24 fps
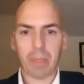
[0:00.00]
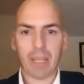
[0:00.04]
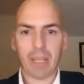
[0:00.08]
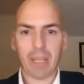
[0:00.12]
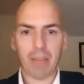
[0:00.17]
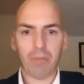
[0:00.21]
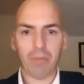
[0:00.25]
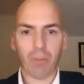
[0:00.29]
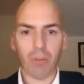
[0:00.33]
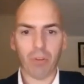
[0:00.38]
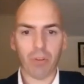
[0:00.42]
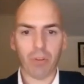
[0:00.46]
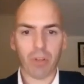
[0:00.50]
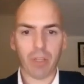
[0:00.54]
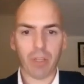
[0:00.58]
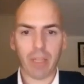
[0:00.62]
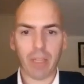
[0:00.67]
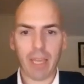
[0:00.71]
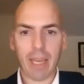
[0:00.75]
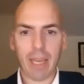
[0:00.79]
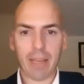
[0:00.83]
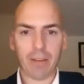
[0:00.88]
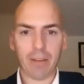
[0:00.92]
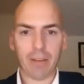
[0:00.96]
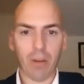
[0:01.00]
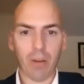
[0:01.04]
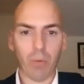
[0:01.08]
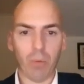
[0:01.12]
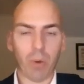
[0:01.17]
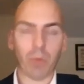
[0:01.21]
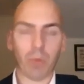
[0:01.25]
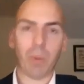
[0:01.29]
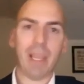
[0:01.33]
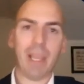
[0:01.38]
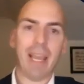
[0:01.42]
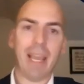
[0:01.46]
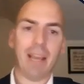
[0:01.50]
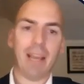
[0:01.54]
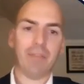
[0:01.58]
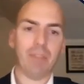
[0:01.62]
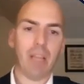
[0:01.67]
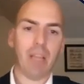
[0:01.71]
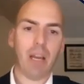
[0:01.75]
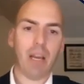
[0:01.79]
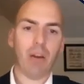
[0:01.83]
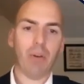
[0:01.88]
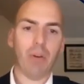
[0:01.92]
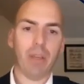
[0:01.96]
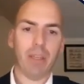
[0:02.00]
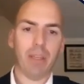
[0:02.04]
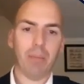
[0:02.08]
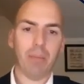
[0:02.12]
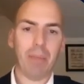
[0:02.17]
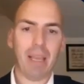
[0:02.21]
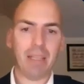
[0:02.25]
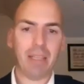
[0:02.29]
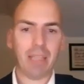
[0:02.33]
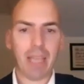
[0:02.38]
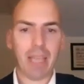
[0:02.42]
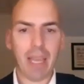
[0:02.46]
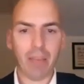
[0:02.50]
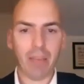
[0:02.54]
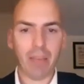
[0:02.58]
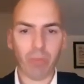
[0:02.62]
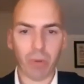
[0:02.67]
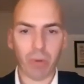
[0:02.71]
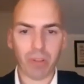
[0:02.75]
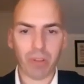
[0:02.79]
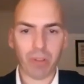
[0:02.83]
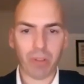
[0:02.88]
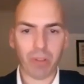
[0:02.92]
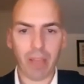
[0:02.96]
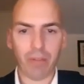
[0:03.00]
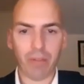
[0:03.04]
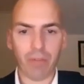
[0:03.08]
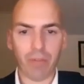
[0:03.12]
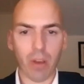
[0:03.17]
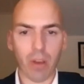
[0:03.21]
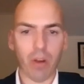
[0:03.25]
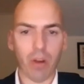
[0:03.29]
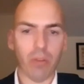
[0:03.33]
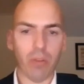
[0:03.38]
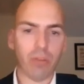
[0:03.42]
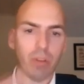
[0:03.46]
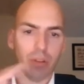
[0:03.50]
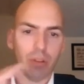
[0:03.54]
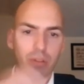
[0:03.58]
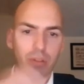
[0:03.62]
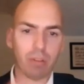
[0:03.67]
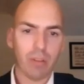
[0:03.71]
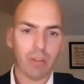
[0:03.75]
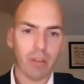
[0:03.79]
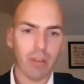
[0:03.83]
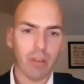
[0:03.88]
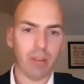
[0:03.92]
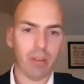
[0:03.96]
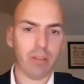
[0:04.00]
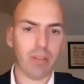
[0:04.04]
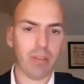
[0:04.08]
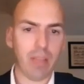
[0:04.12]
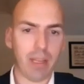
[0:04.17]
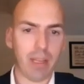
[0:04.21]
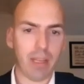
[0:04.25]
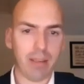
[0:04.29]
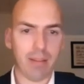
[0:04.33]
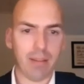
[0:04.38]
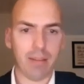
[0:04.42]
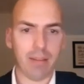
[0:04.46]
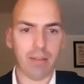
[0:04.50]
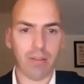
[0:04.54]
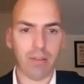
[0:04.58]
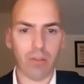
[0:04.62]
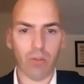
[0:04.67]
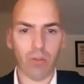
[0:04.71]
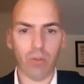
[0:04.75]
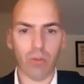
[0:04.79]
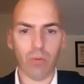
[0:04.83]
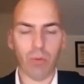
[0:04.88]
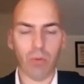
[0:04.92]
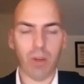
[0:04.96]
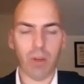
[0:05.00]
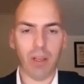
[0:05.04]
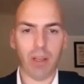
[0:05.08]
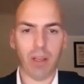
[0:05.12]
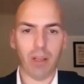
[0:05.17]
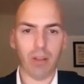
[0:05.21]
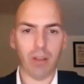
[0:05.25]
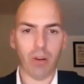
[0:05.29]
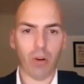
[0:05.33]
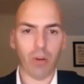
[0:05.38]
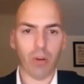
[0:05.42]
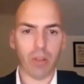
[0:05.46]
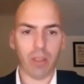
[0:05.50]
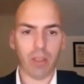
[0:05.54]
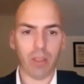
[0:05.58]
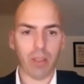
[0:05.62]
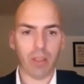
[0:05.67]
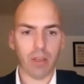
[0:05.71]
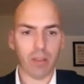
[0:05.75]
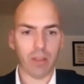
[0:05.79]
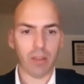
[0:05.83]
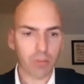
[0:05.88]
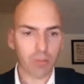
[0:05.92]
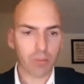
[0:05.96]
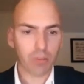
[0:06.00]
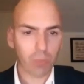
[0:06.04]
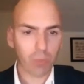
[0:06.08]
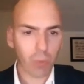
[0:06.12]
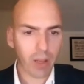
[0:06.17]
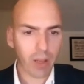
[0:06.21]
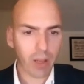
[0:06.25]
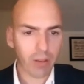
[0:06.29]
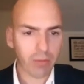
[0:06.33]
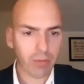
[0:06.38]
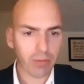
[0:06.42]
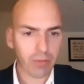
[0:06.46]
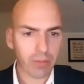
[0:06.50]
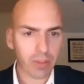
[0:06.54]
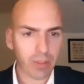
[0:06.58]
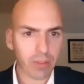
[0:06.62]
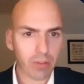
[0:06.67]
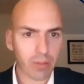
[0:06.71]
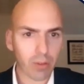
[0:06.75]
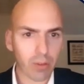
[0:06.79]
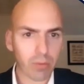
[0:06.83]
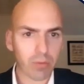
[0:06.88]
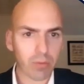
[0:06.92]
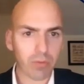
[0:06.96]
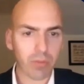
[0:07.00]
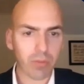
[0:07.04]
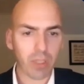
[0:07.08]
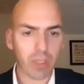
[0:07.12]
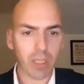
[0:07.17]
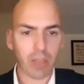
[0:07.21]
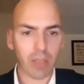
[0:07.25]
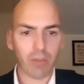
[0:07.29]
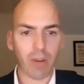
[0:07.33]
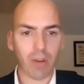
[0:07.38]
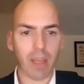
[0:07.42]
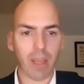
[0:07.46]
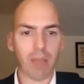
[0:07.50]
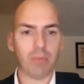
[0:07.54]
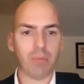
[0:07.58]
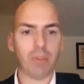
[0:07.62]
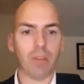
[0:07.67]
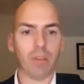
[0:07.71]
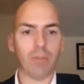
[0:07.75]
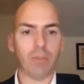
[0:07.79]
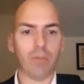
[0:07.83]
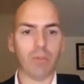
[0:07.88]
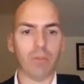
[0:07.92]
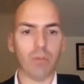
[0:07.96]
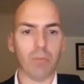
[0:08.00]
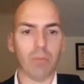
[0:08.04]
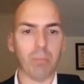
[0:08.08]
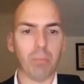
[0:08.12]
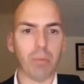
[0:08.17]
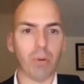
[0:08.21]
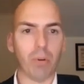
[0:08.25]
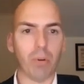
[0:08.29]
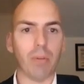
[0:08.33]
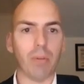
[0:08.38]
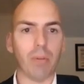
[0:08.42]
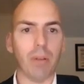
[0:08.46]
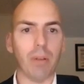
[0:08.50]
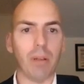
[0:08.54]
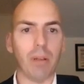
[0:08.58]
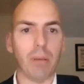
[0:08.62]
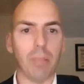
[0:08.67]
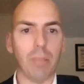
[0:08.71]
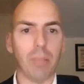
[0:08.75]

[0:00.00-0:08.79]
But have a look at what we have now in the base case, which HVO just set to only 12 in terms of grams CO2 per